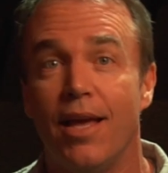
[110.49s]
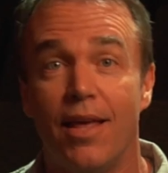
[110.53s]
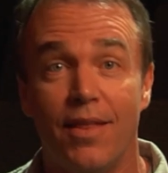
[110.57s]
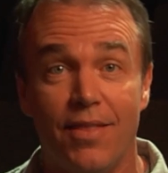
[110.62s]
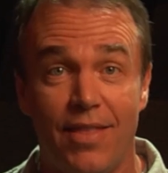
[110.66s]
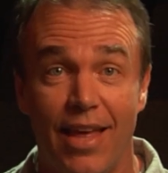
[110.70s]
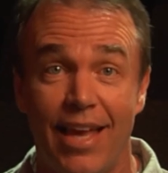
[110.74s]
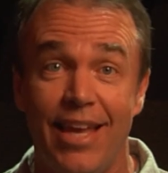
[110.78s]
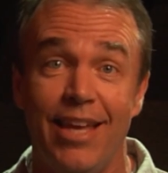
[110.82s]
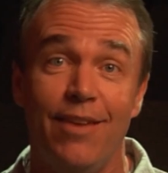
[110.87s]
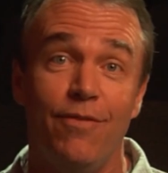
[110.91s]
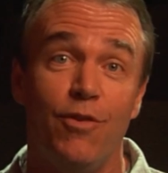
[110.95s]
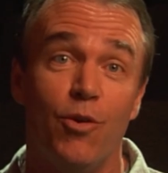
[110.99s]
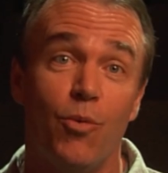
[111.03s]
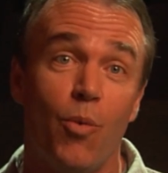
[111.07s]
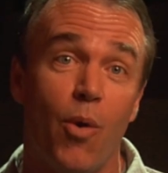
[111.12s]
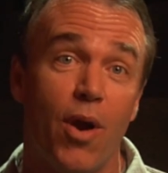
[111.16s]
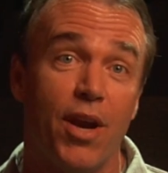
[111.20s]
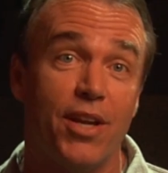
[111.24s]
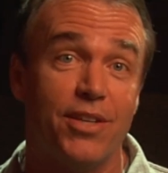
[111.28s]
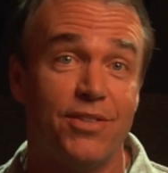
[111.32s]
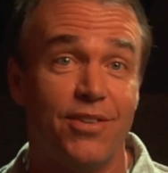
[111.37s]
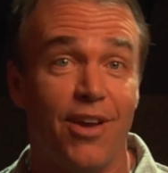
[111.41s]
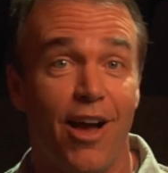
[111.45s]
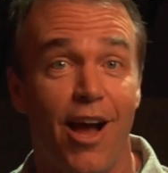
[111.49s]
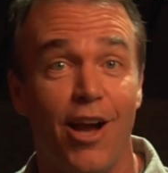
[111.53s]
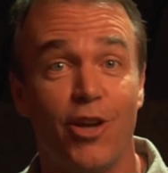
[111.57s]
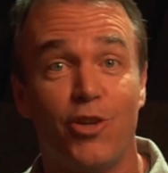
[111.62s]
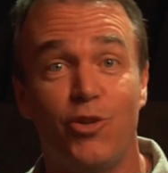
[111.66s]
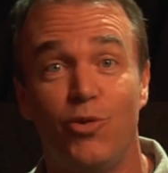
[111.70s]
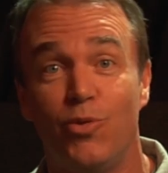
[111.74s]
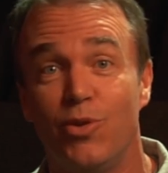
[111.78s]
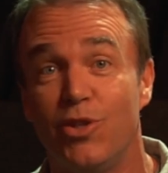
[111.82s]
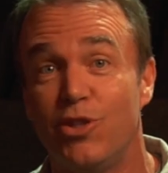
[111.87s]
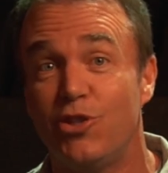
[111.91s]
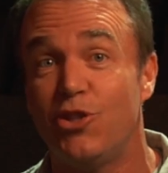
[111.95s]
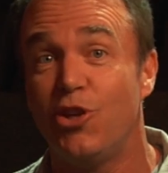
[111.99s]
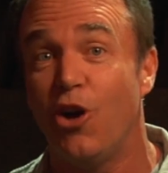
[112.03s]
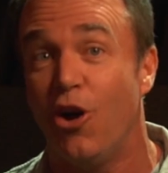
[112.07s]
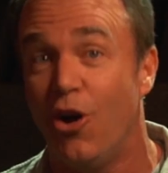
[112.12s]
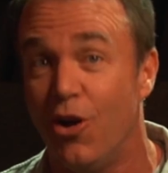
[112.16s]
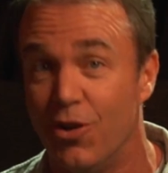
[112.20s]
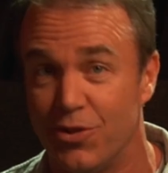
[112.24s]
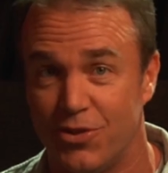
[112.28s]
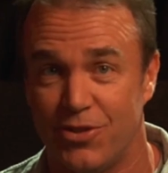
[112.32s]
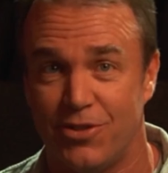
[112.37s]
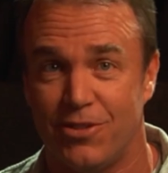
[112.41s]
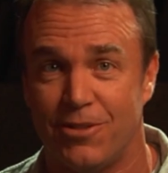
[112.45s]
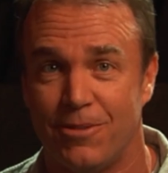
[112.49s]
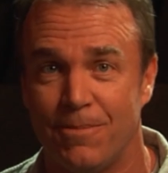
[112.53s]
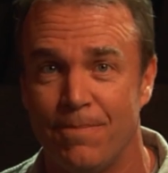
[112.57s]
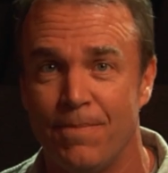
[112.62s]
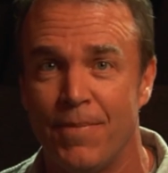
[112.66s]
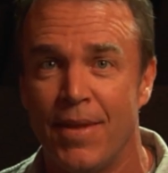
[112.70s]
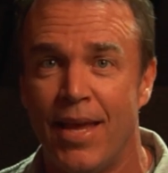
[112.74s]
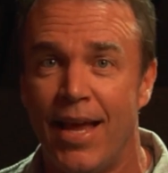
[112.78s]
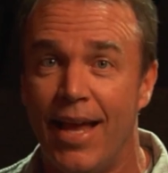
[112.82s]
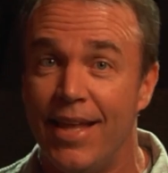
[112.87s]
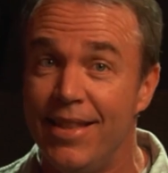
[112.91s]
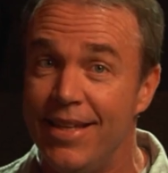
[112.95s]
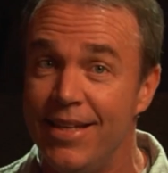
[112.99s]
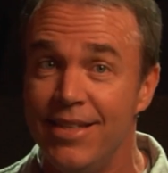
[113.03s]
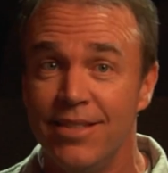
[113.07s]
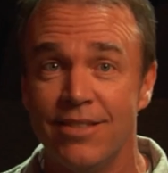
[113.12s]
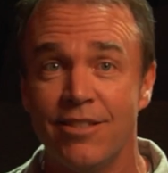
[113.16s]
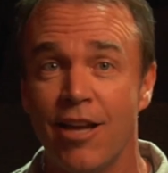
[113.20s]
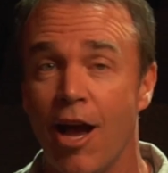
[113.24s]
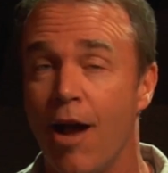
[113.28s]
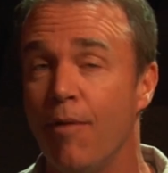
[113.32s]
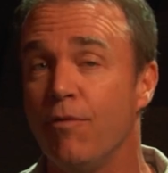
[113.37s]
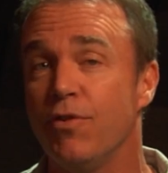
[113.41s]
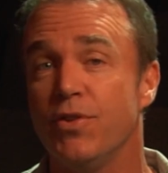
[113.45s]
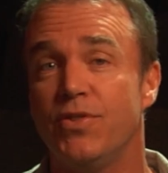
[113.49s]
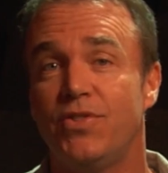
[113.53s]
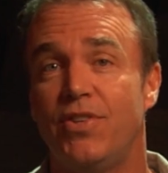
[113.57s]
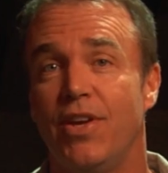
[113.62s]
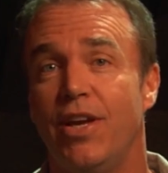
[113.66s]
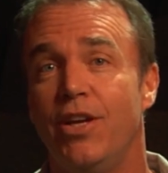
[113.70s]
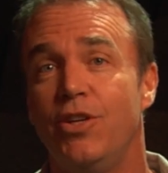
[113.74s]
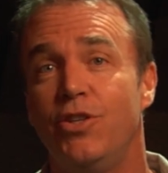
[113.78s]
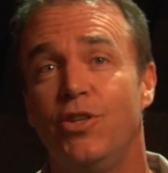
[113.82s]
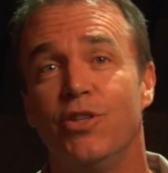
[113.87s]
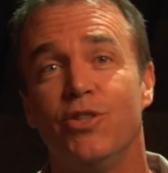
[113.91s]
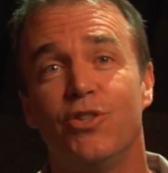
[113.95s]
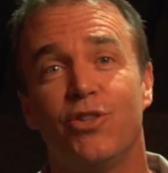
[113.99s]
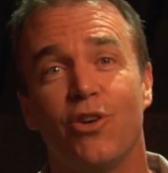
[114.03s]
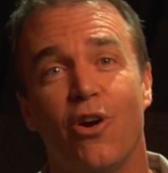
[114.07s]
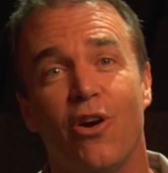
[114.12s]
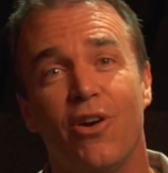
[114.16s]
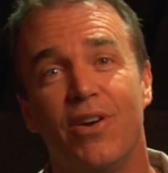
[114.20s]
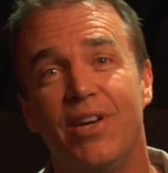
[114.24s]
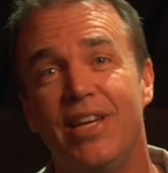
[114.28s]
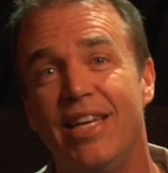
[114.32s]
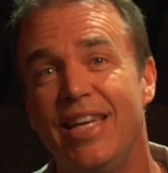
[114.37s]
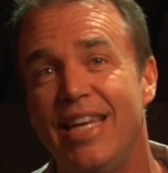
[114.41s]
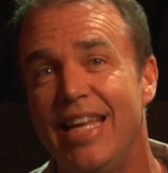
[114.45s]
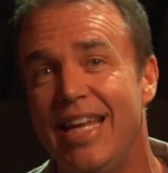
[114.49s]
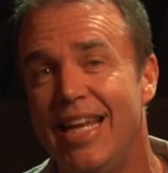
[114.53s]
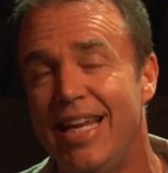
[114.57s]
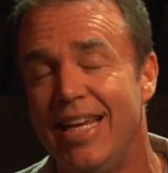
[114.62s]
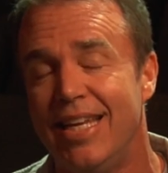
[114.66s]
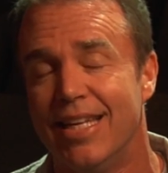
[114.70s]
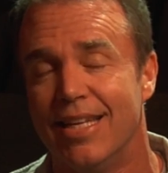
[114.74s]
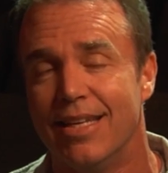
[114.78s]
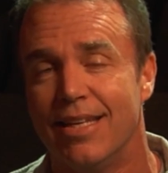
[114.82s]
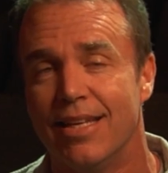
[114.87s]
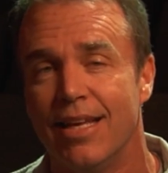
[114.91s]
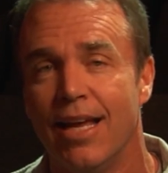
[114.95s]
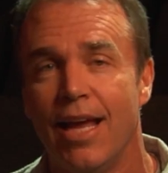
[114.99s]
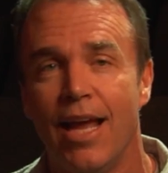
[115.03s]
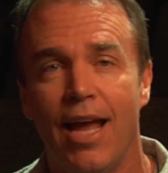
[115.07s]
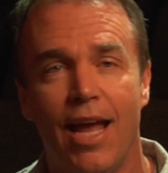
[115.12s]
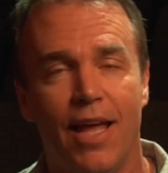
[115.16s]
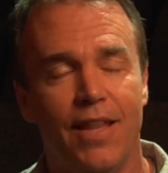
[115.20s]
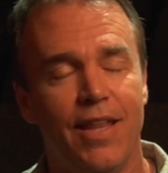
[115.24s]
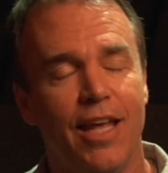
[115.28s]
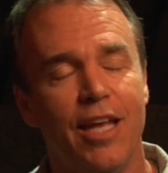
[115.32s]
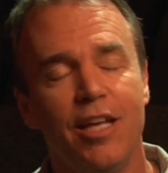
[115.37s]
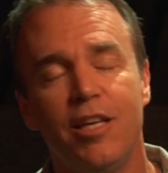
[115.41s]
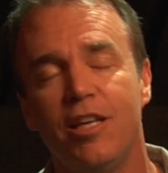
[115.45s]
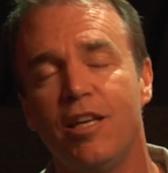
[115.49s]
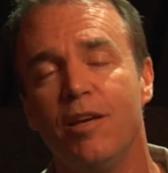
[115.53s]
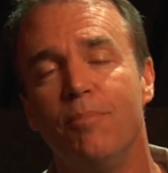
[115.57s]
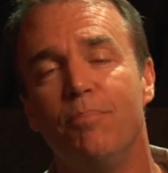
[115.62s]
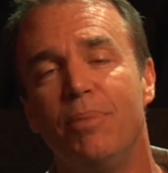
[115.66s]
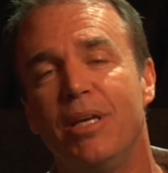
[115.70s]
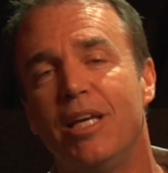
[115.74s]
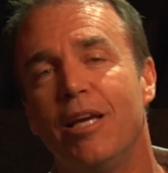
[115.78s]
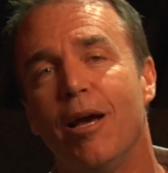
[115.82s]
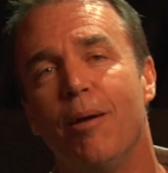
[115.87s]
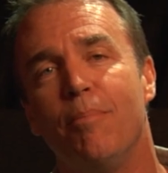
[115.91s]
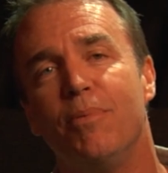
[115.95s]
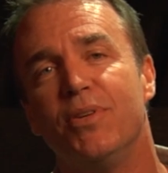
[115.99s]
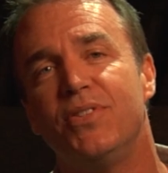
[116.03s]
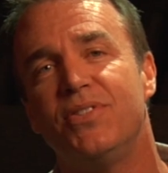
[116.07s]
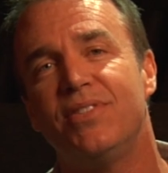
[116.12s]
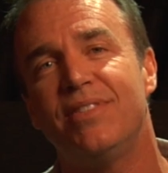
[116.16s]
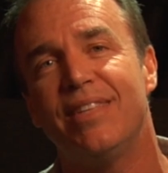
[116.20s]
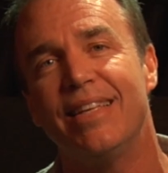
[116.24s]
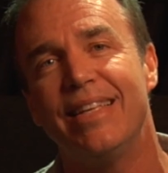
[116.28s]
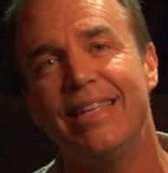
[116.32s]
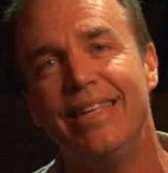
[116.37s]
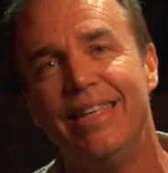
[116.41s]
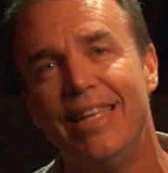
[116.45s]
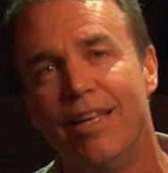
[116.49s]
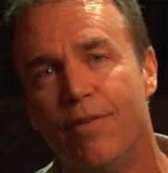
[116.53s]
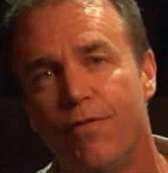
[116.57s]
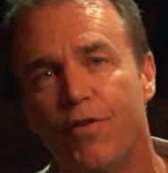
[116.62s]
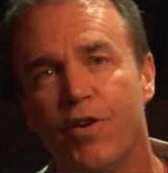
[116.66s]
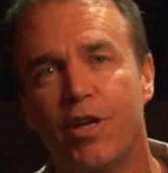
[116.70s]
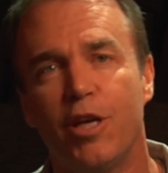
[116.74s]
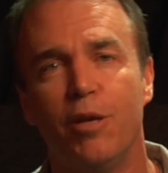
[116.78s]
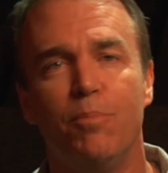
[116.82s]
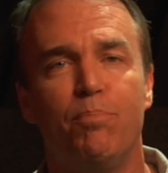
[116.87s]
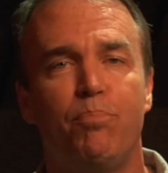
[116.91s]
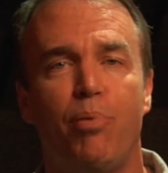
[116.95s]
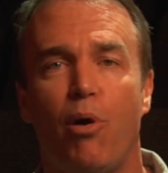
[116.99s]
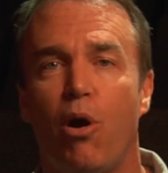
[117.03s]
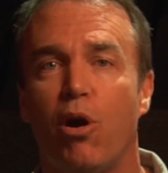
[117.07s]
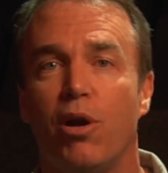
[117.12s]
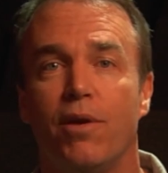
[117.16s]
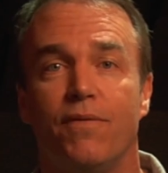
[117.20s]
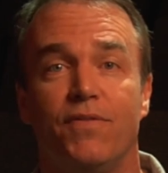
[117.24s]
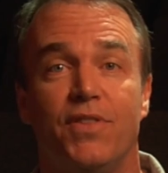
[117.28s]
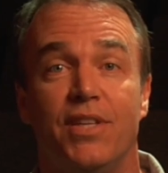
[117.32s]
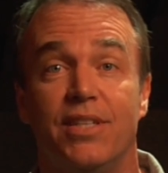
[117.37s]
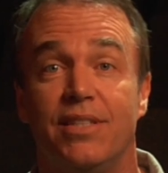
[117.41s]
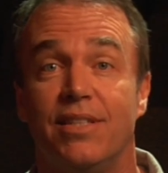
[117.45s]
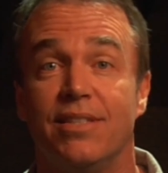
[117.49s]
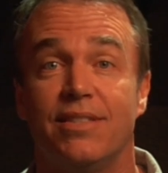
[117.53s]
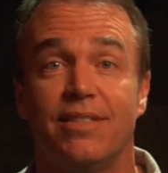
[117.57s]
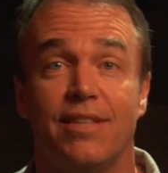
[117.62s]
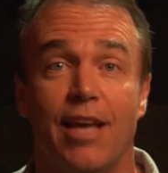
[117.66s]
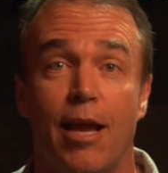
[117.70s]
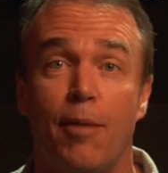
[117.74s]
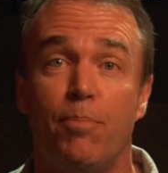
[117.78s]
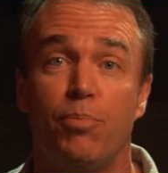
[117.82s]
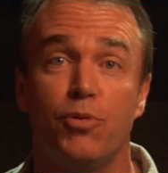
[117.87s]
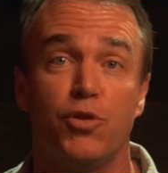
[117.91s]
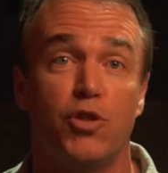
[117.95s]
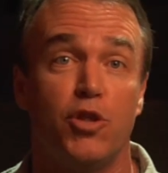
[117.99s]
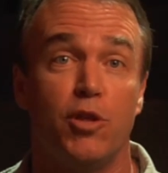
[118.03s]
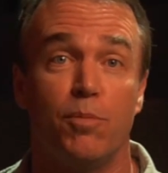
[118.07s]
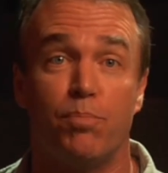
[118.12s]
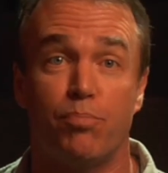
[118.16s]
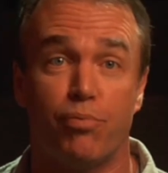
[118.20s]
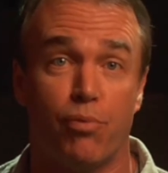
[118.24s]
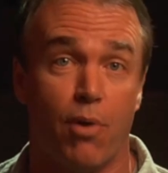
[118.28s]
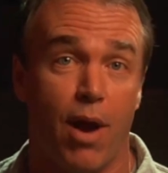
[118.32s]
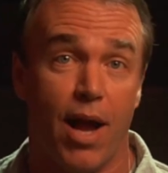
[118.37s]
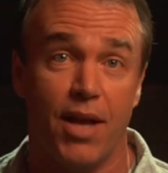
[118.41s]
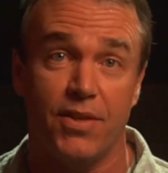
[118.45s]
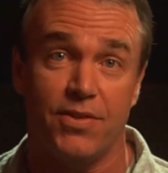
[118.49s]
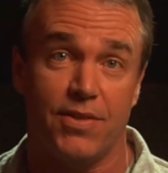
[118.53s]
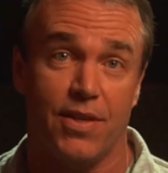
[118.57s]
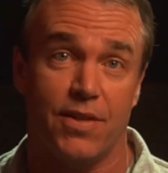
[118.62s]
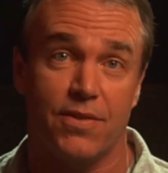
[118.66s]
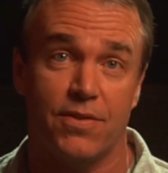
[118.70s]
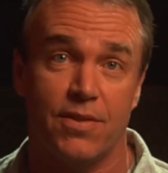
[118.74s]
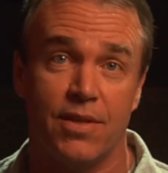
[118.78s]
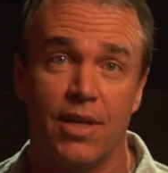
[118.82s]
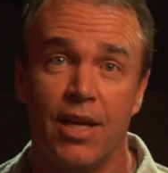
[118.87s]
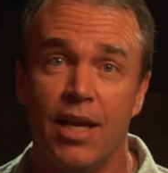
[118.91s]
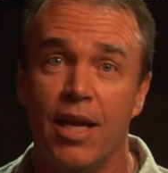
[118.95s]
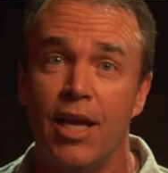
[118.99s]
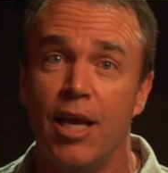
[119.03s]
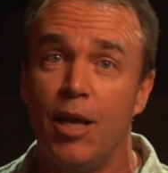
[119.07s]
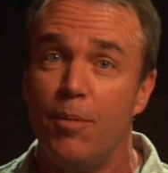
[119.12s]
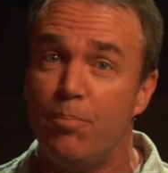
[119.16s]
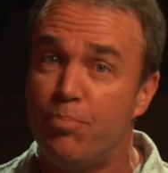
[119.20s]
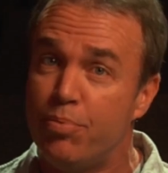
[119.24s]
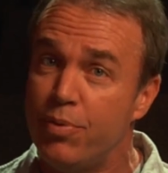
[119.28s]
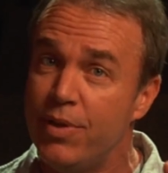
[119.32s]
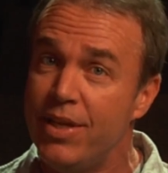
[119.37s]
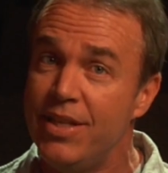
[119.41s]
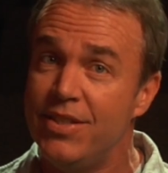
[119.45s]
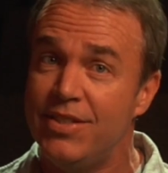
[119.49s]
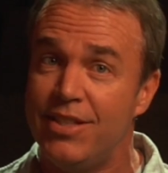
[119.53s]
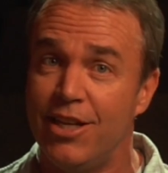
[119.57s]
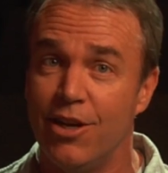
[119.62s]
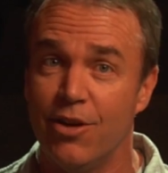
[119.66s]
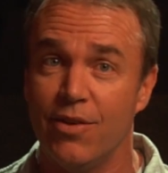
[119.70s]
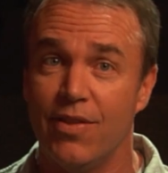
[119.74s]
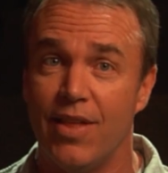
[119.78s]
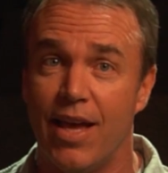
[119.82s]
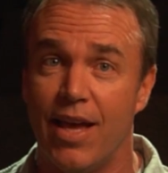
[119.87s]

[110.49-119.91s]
They even want to talk to adults. And these conversations are needed, and they can become a significant part of the discipleship process. And please hear